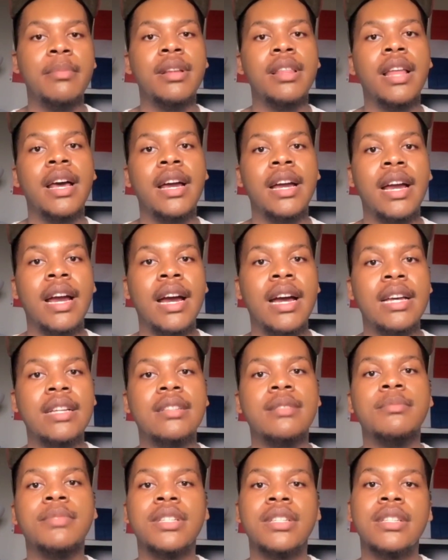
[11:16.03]
But like, guys,
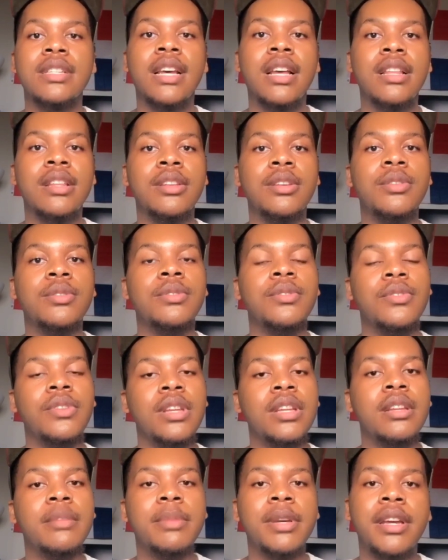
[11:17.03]
I'm just telling you, you
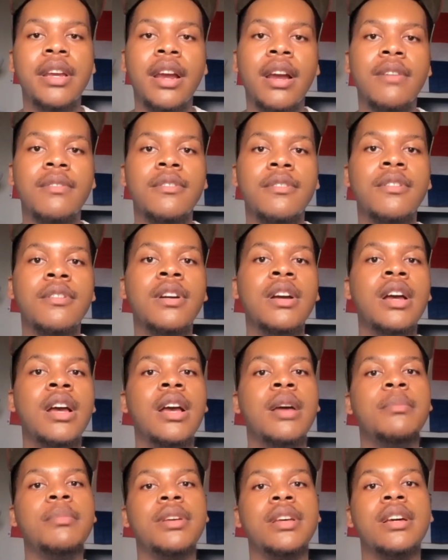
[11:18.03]
need to be careful,
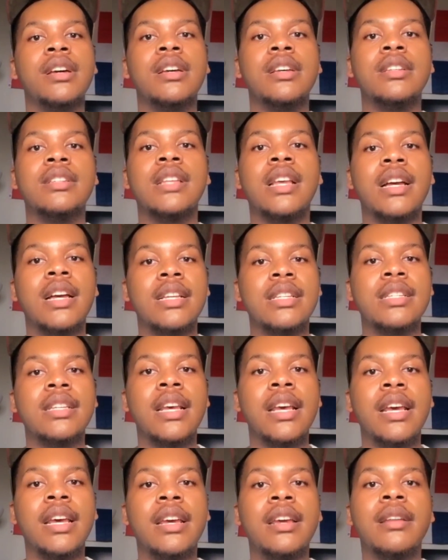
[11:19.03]
because like I
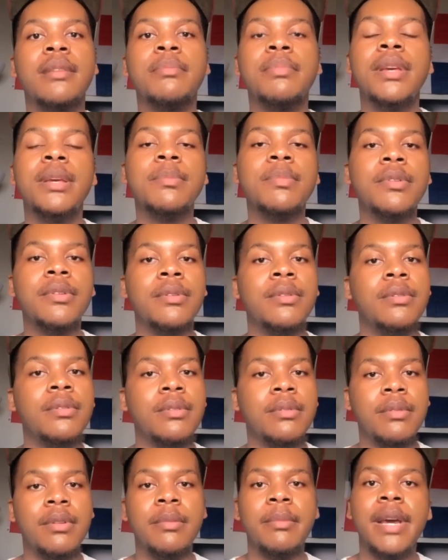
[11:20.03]
said, people
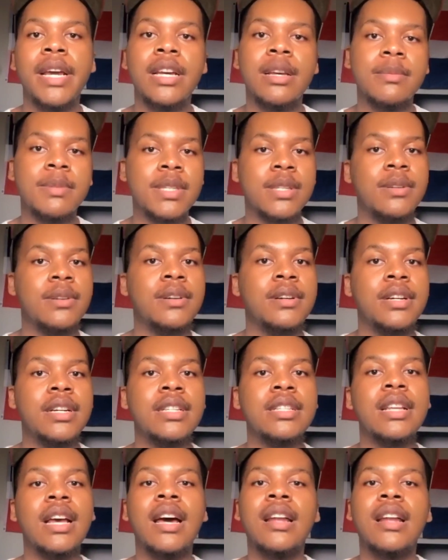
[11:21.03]
will make up stories.